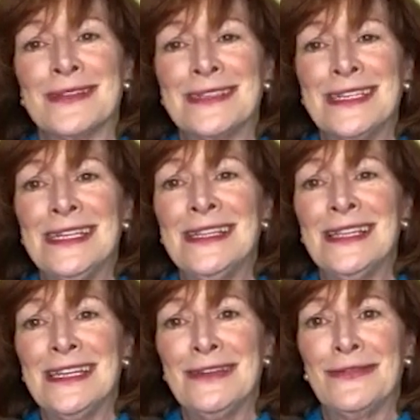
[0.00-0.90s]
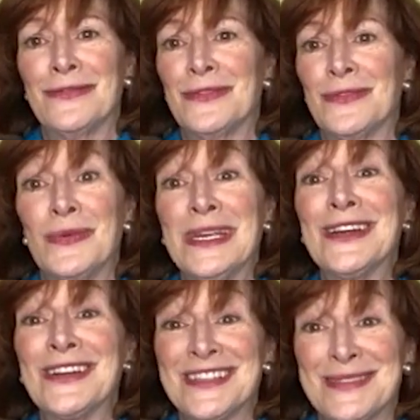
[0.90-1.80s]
tea leaf readers.